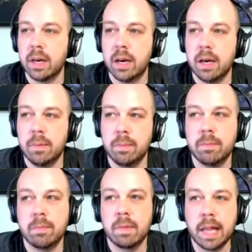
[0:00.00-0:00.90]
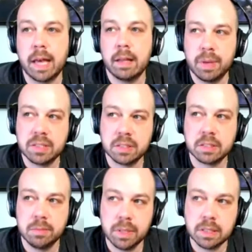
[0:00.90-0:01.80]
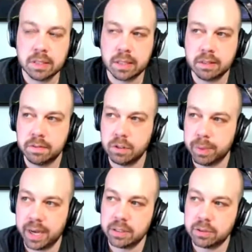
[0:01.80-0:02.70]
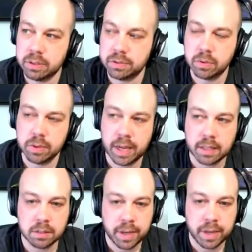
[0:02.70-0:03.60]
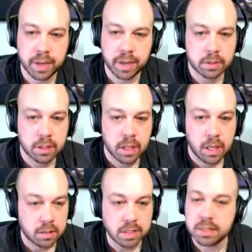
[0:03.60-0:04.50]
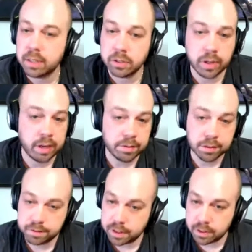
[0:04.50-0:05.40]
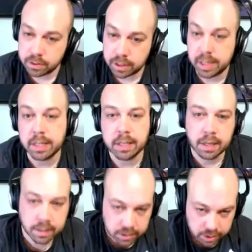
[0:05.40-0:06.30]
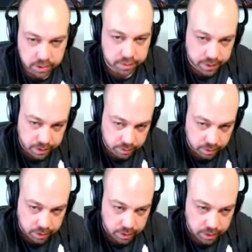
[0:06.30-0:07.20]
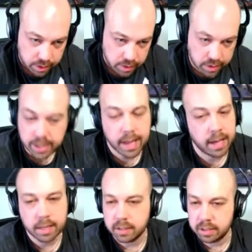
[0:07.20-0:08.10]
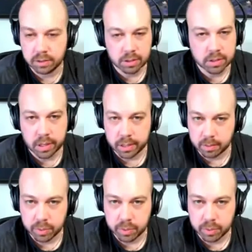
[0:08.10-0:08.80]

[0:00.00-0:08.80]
Um, and that basically means that if your password, if someone hacks your password, unless they also have your phone and they can get into your phone, they can't continue the